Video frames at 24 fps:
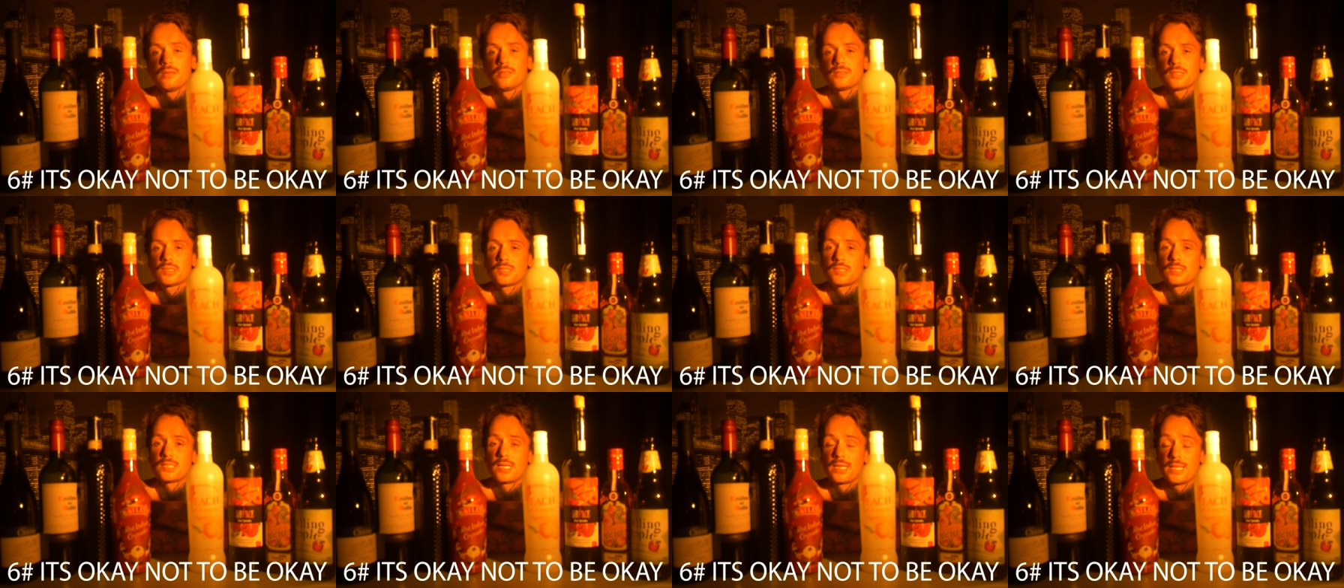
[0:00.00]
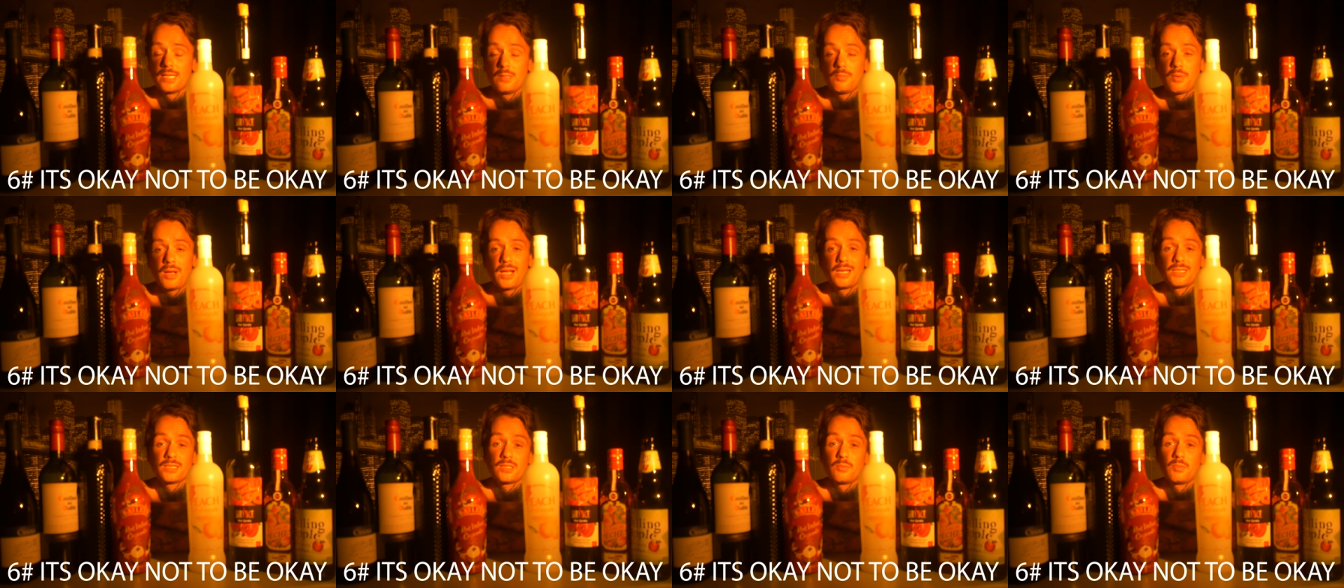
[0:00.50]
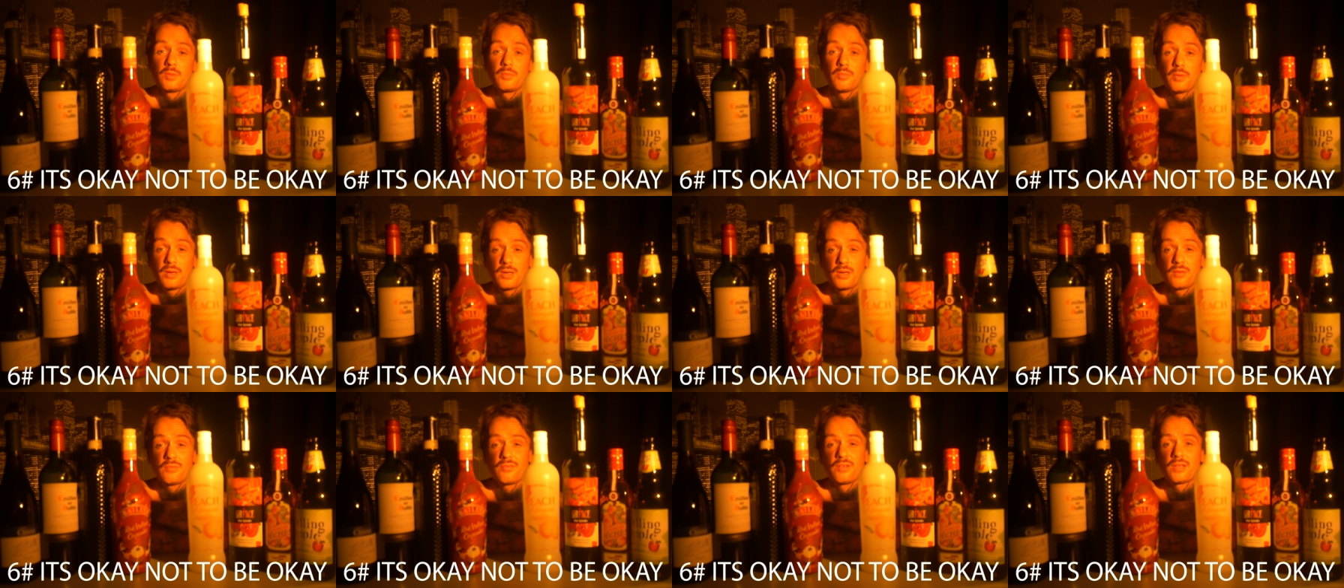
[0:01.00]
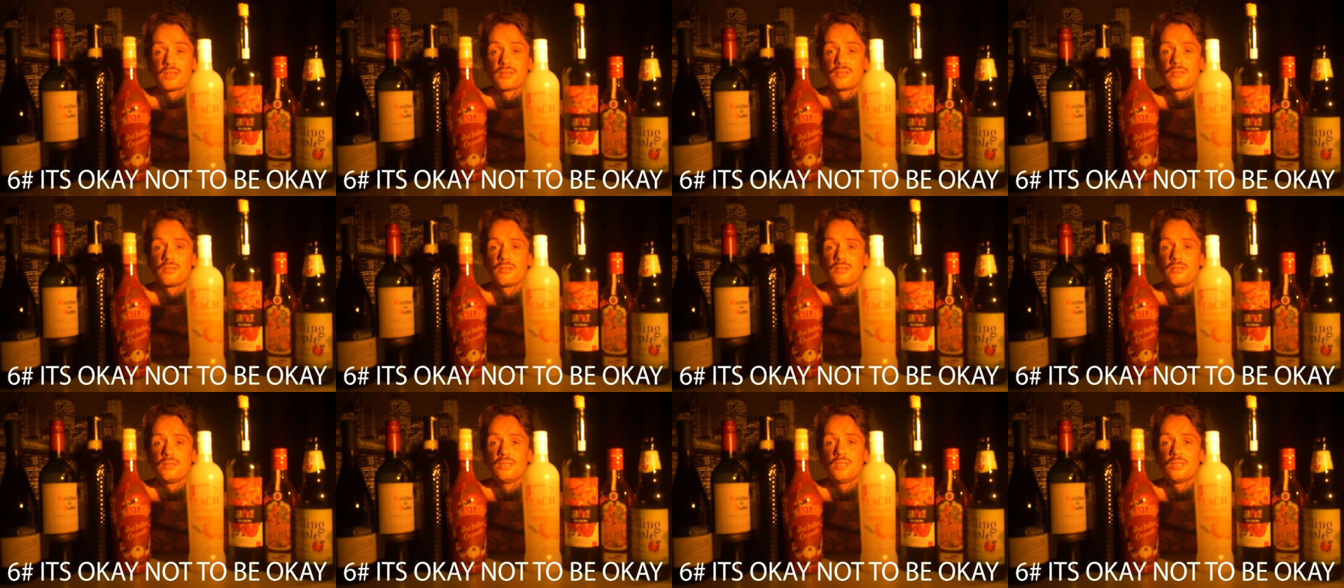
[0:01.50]
Sleep has to be perfect.
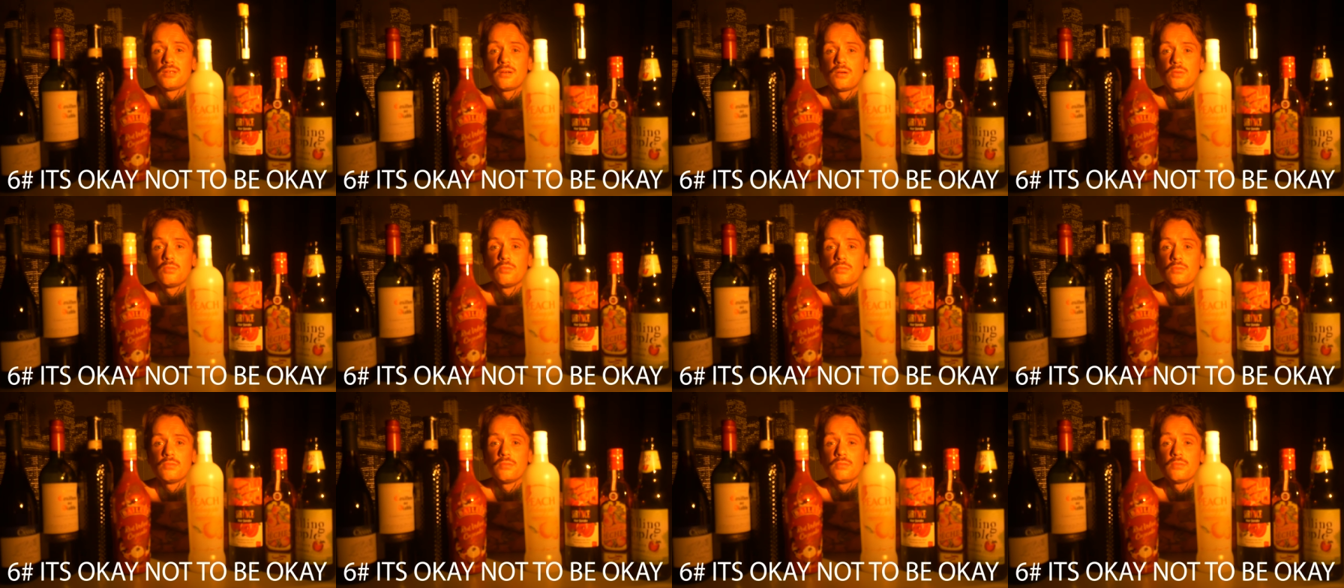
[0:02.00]
You know,